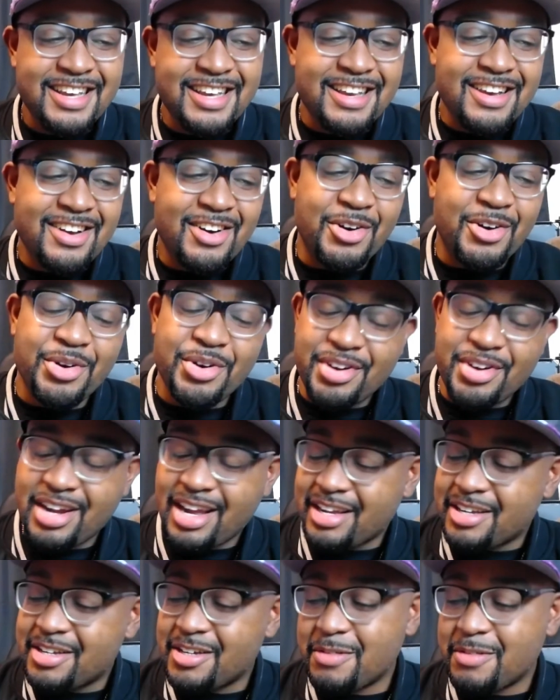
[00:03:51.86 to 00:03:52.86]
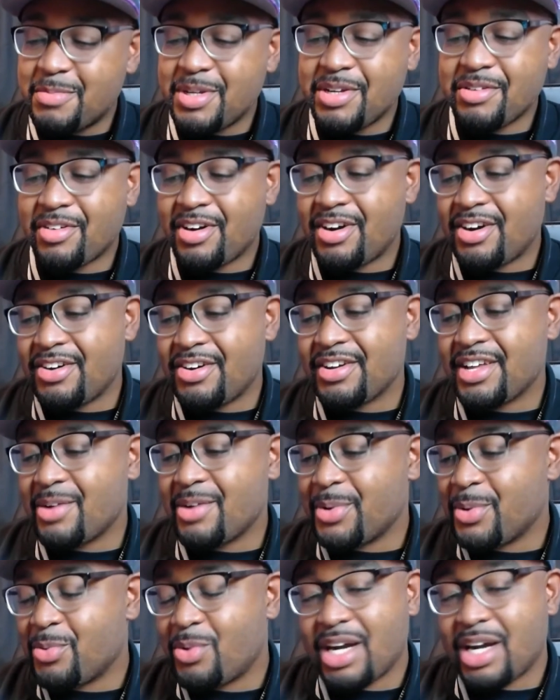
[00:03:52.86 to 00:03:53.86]
Or I could be wrong and we
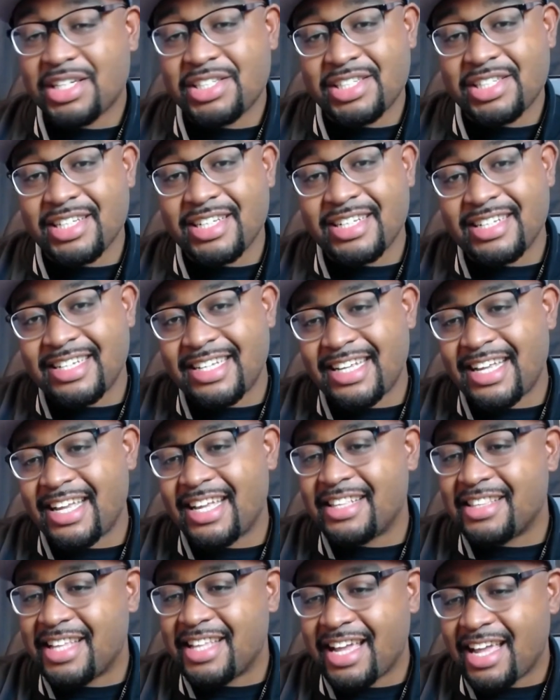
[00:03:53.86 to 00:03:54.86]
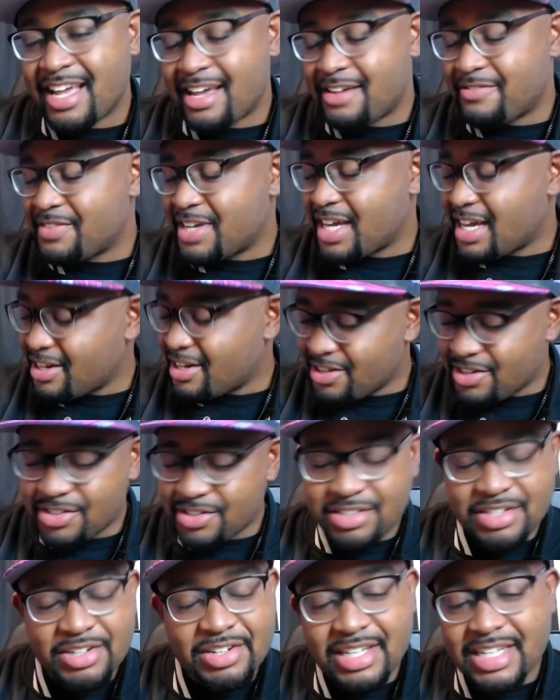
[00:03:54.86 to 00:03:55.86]
watch it and they have not learned
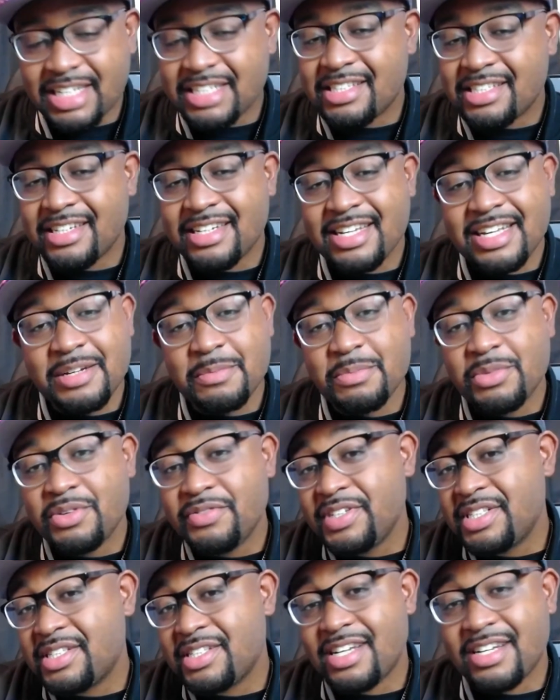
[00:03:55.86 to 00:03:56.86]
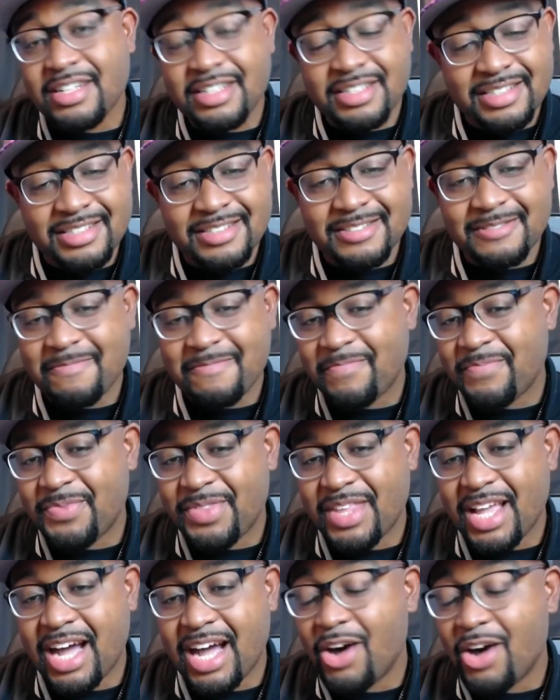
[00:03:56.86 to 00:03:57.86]
their lesson and the movie sucks.
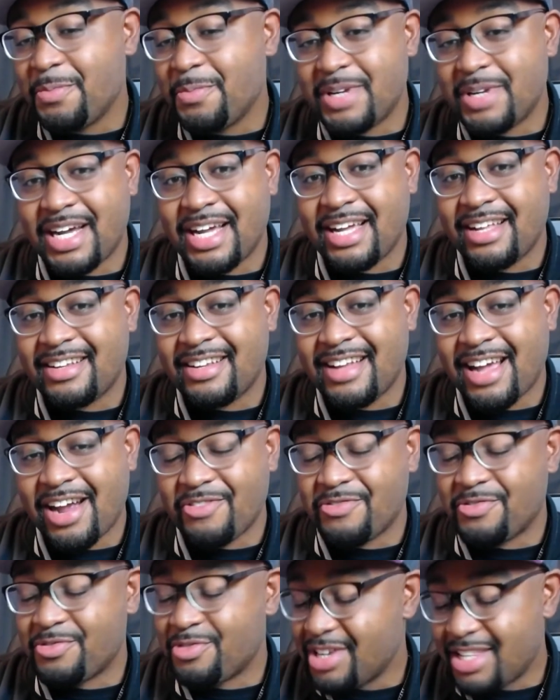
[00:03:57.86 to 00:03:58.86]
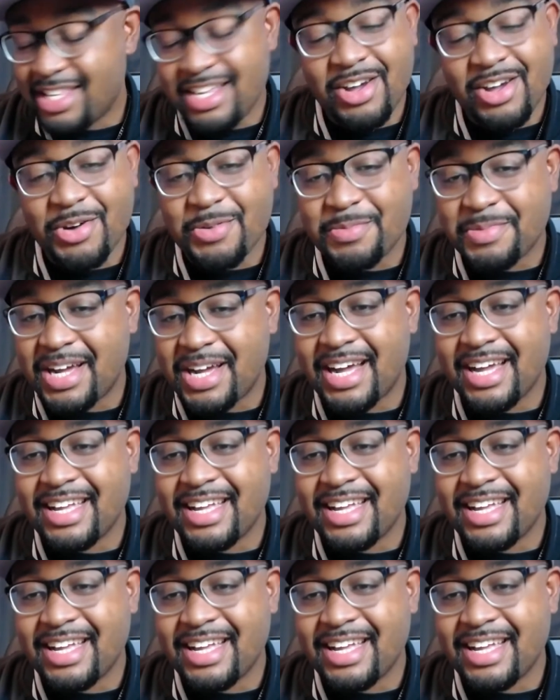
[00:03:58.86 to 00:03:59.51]
I hope not. I really hope not.